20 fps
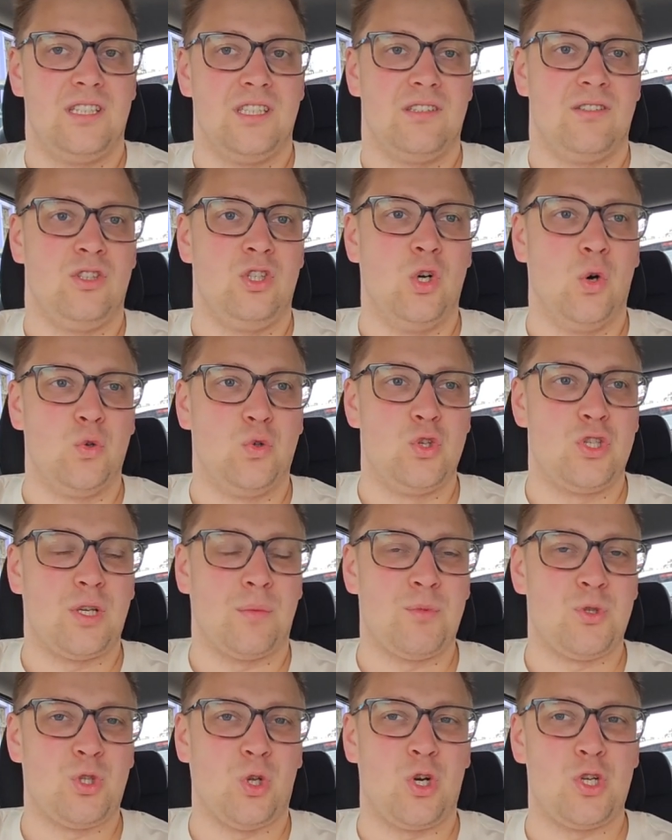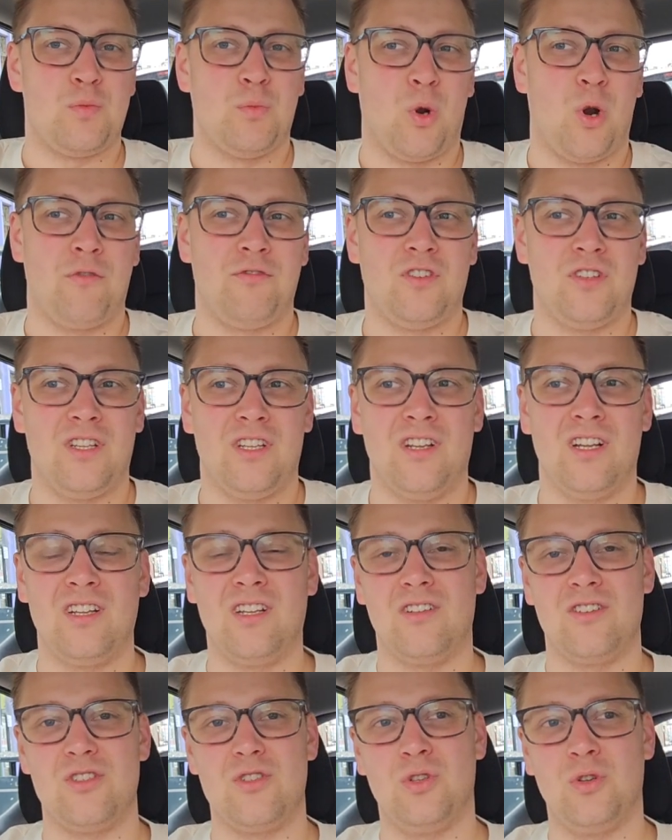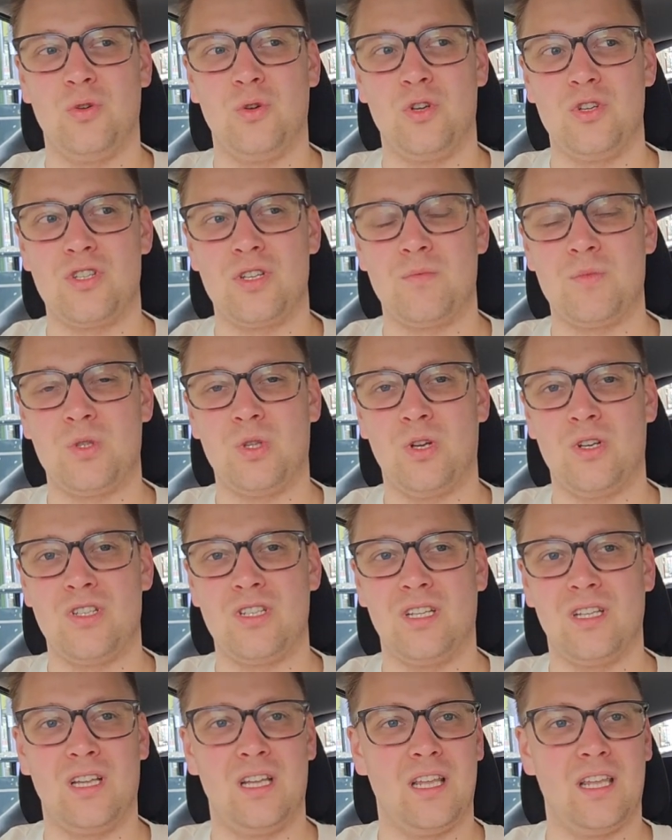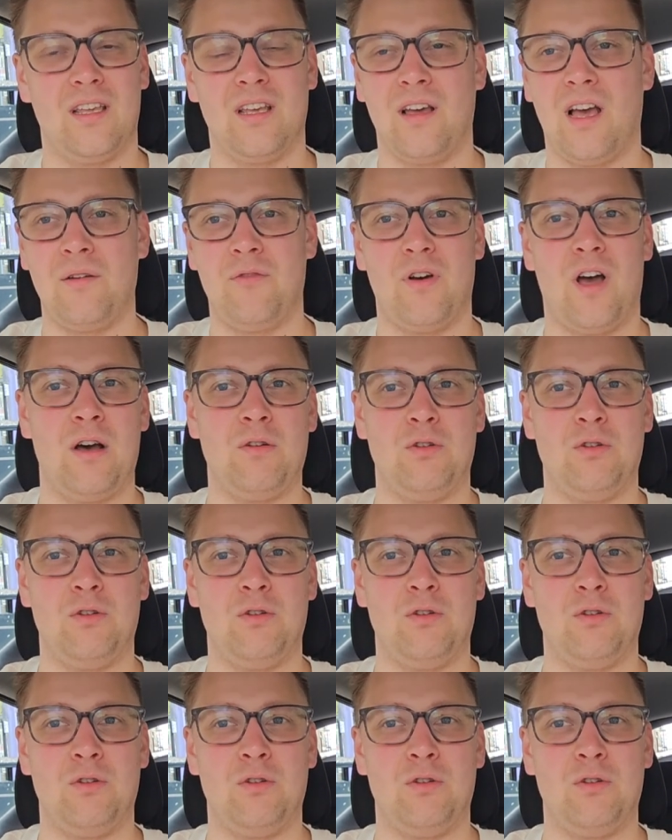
go to some stores more often than others, you know, because some stores, like out